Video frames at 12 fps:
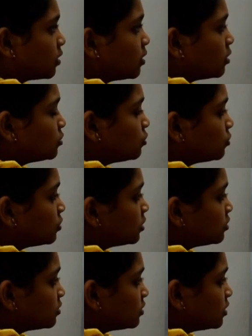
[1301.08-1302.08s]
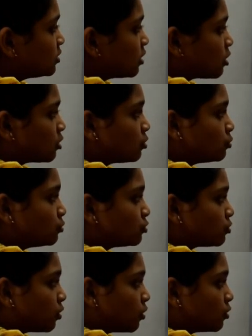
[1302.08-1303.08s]
So since these are too
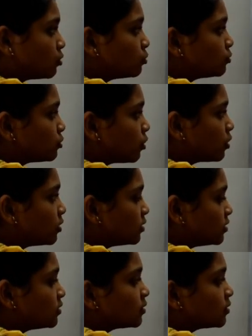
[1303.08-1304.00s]
strong in the sense a